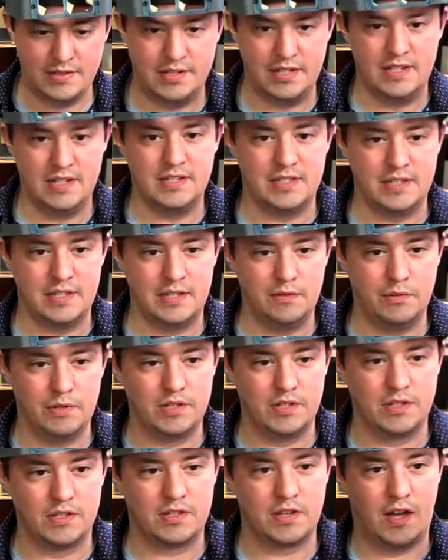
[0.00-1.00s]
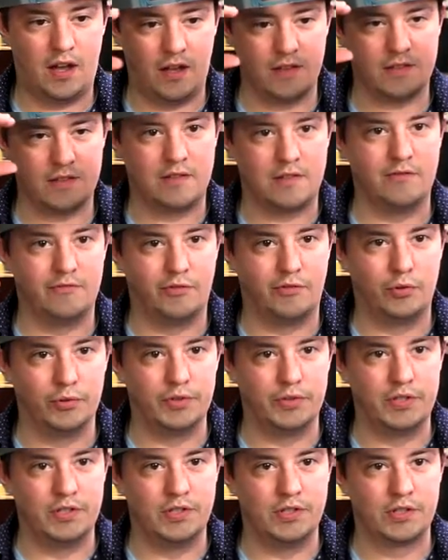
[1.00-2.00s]
DC, which is constant
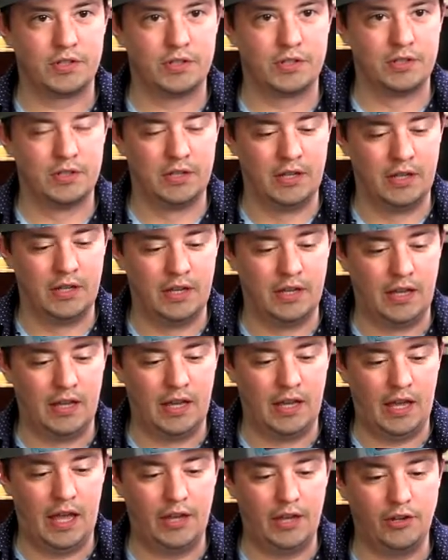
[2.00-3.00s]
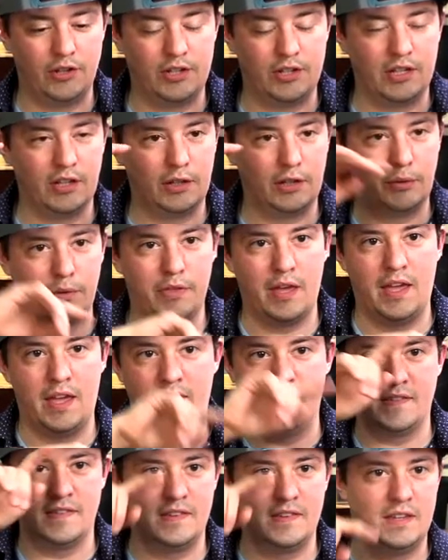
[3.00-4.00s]
voltage, and you're dealing with
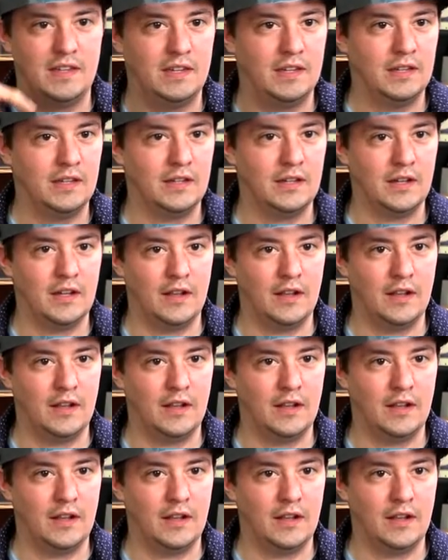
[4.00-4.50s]
AC.